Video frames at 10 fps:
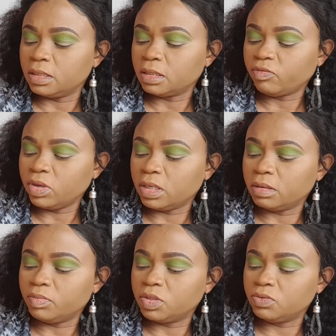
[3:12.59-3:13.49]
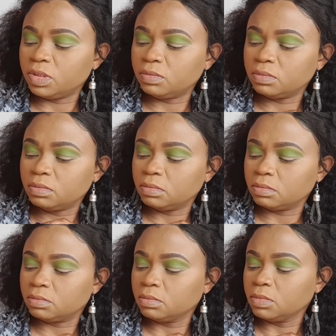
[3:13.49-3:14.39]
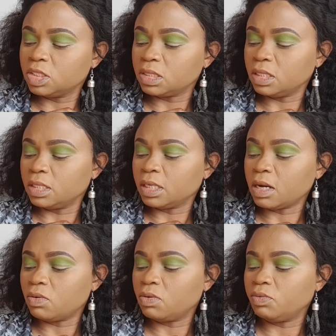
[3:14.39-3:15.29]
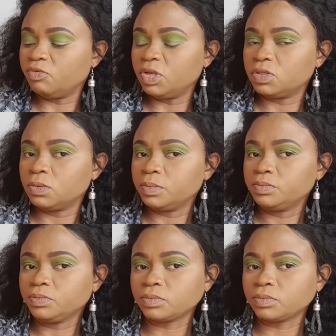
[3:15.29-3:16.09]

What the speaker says: I feel like between this area, I'll go with this one.